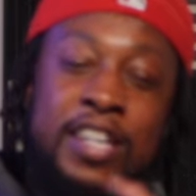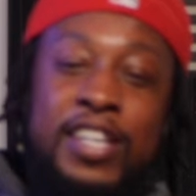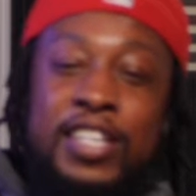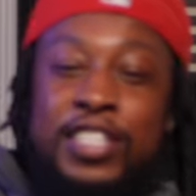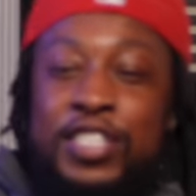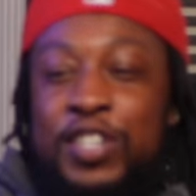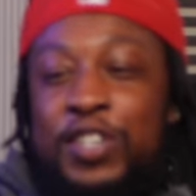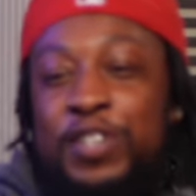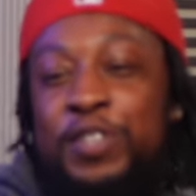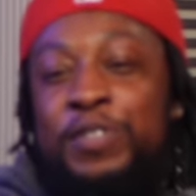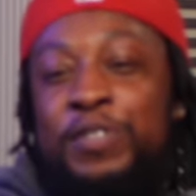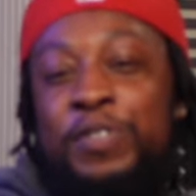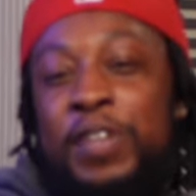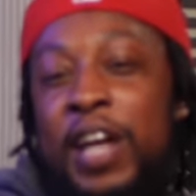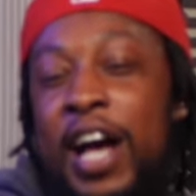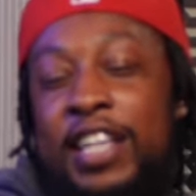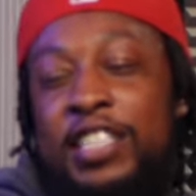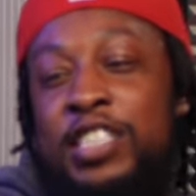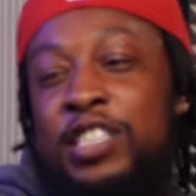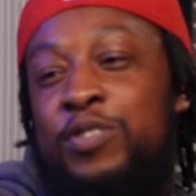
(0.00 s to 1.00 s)
So
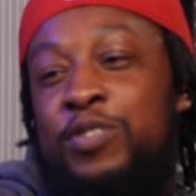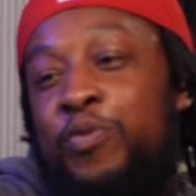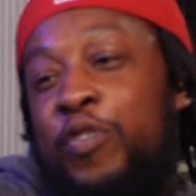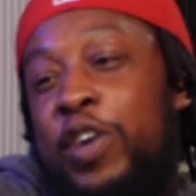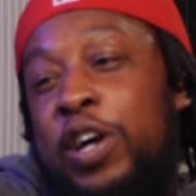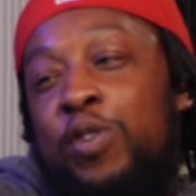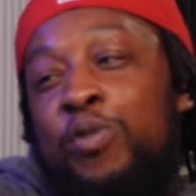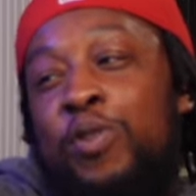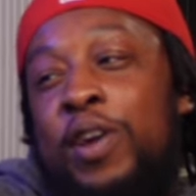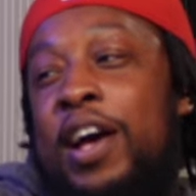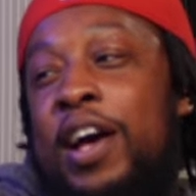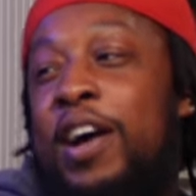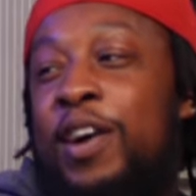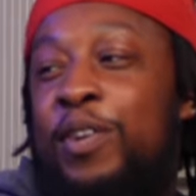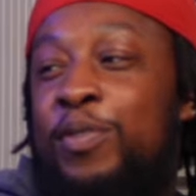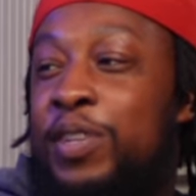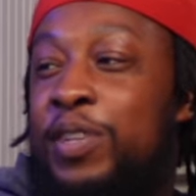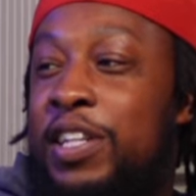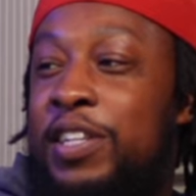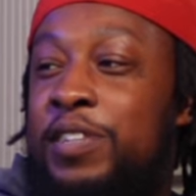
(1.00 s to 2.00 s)
I just fuck
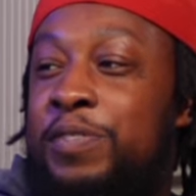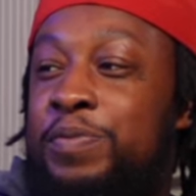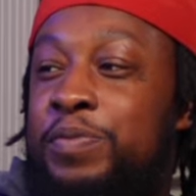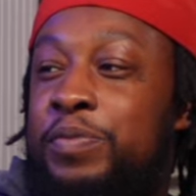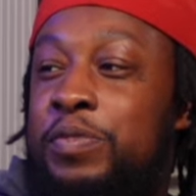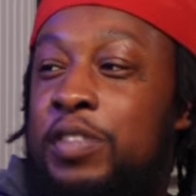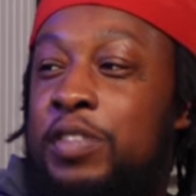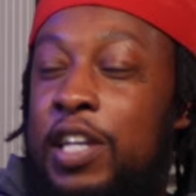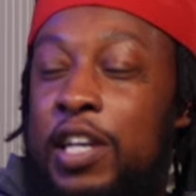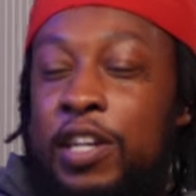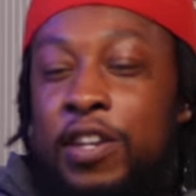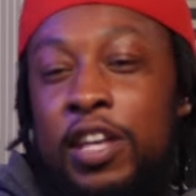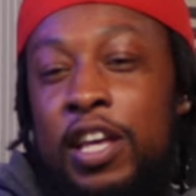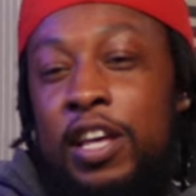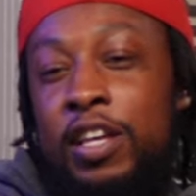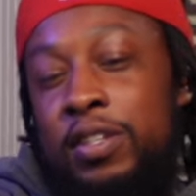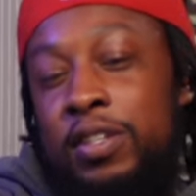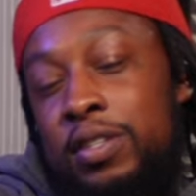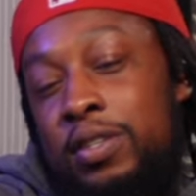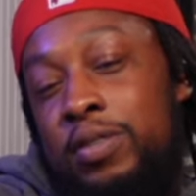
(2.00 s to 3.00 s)
around with it. Yeah. And uh,
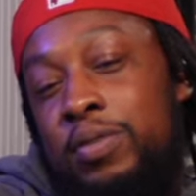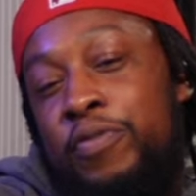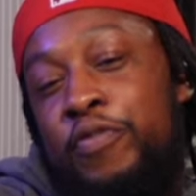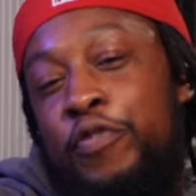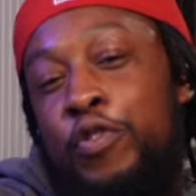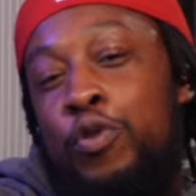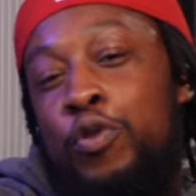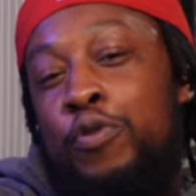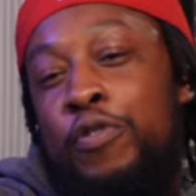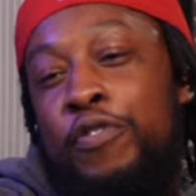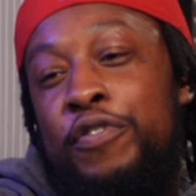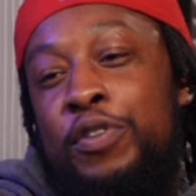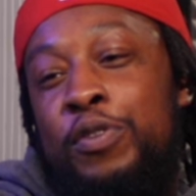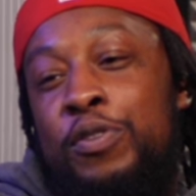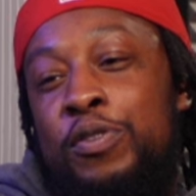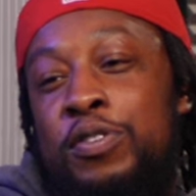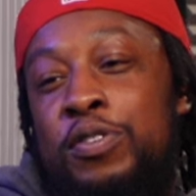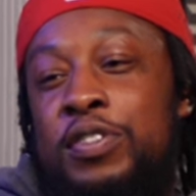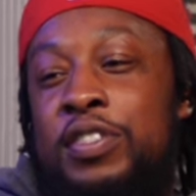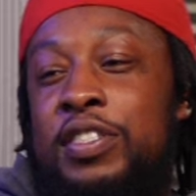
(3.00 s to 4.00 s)
food
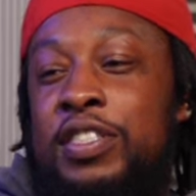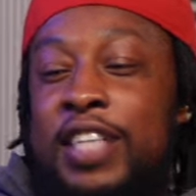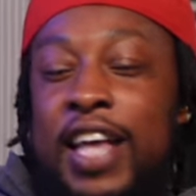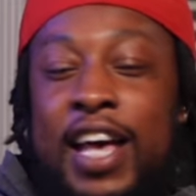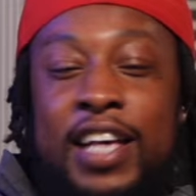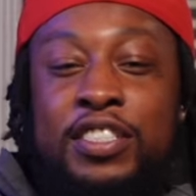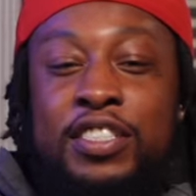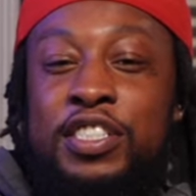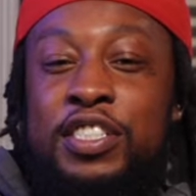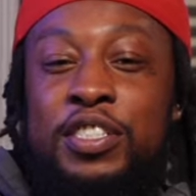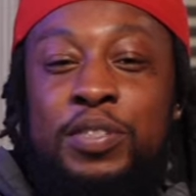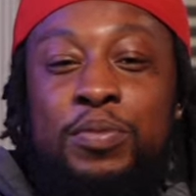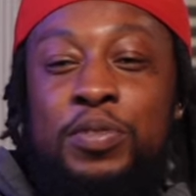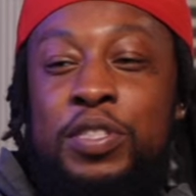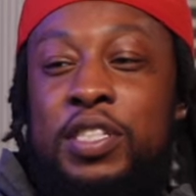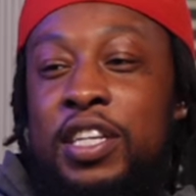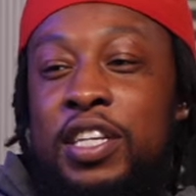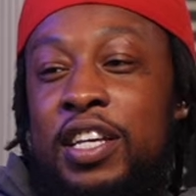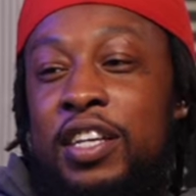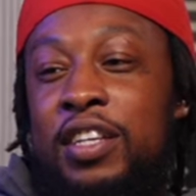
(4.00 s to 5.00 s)
reviews, that's just some
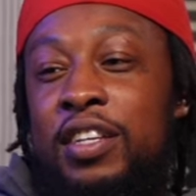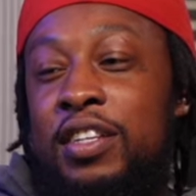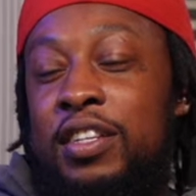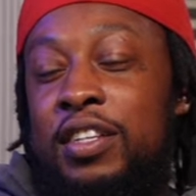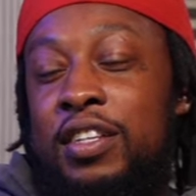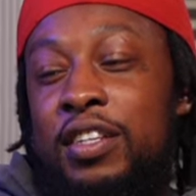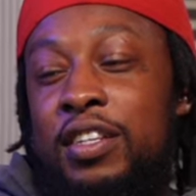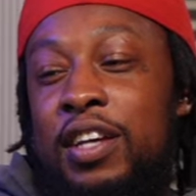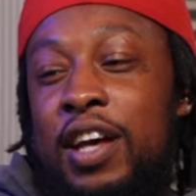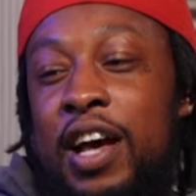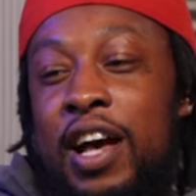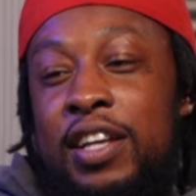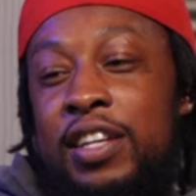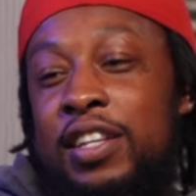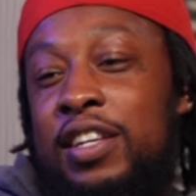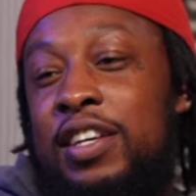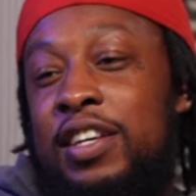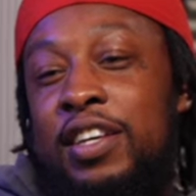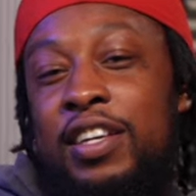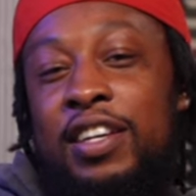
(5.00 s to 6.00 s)
shit I
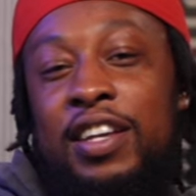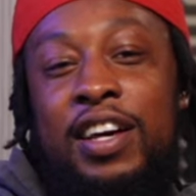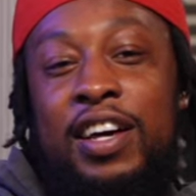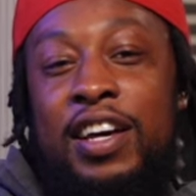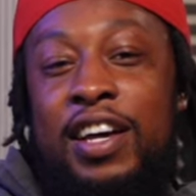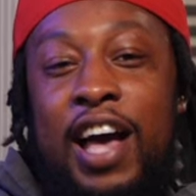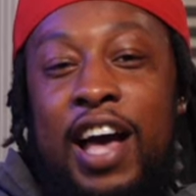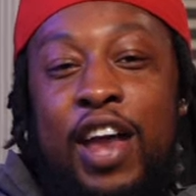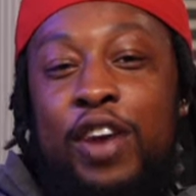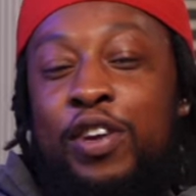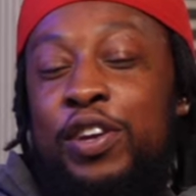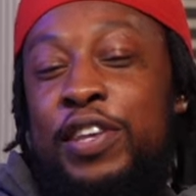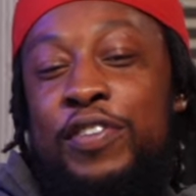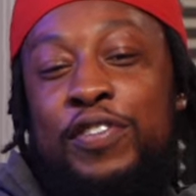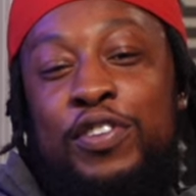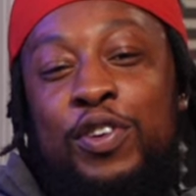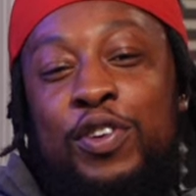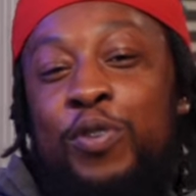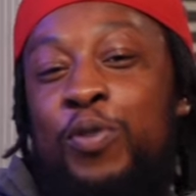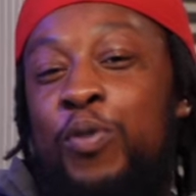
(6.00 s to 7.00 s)
did. Like I don't
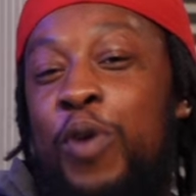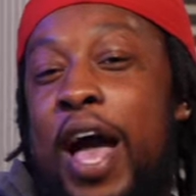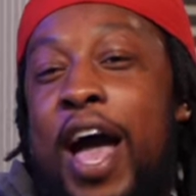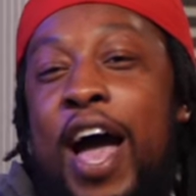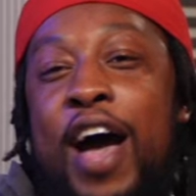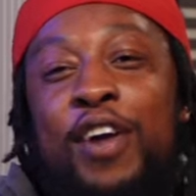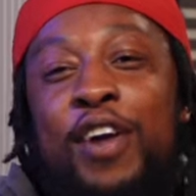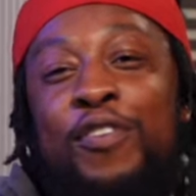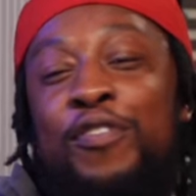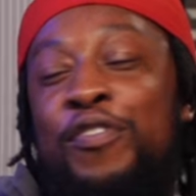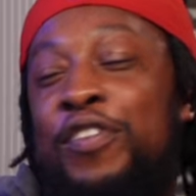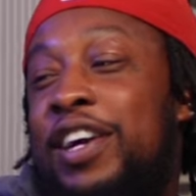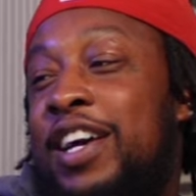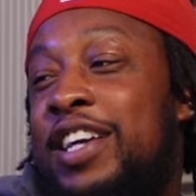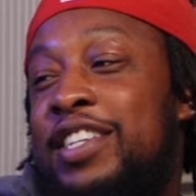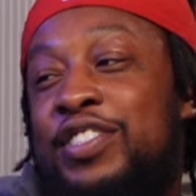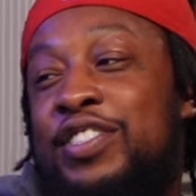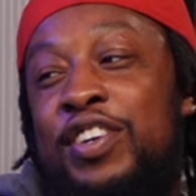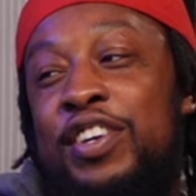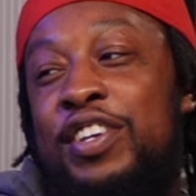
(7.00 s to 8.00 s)
even know how the fuck I
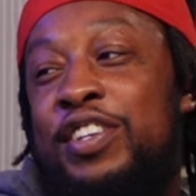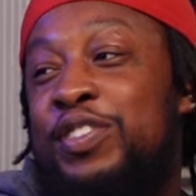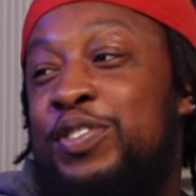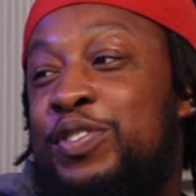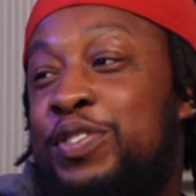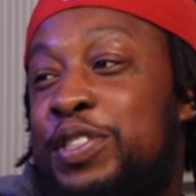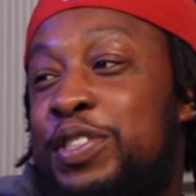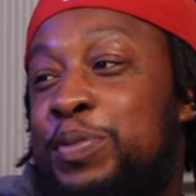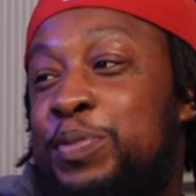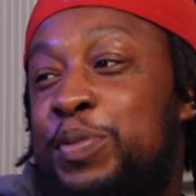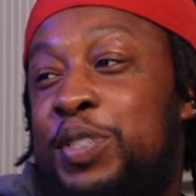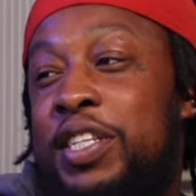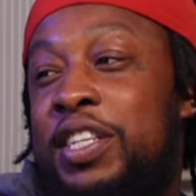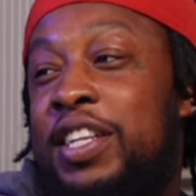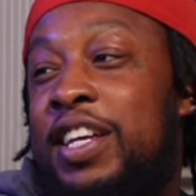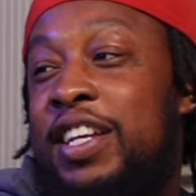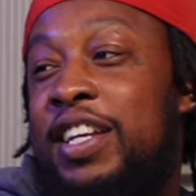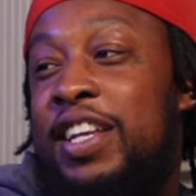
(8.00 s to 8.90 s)
started doing some shit like